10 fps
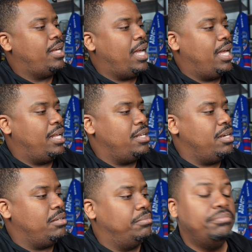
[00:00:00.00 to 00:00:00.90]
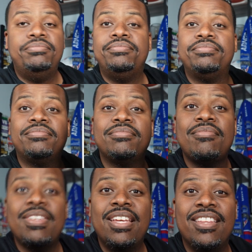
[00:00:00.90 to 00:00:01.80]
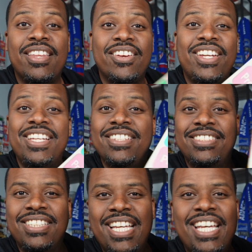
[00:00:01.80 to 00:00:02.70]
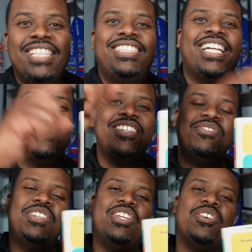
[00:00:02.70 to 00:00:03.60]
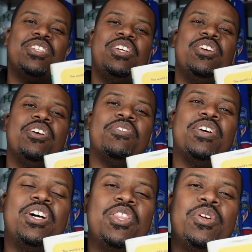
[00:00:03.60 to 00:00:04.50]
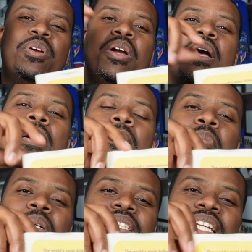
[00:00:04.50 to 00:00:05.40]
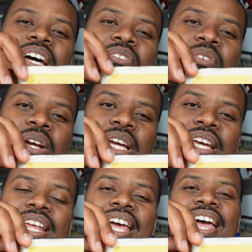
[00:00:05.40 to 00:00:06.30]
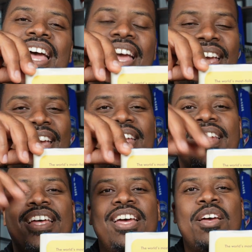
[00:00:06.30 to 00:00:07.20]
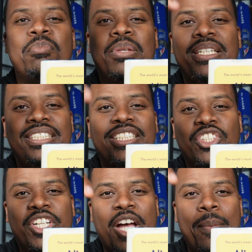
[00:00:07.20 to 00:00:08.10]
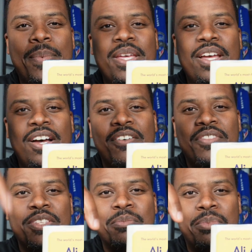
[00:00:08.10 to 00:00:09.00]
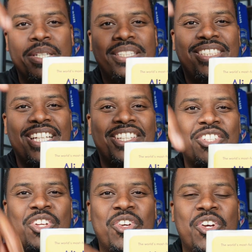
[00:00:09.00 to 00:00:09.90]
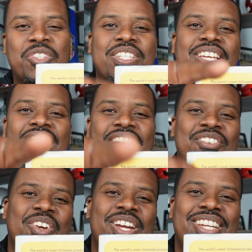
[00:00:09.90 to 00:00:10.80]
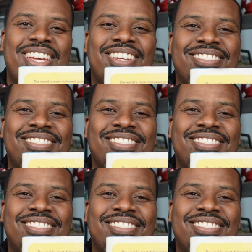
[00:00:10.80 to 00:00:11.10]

And yeah, there it is. Check out these videos here of other books that I've read, and please get your copy of this book. Check the show notes. Have a great day.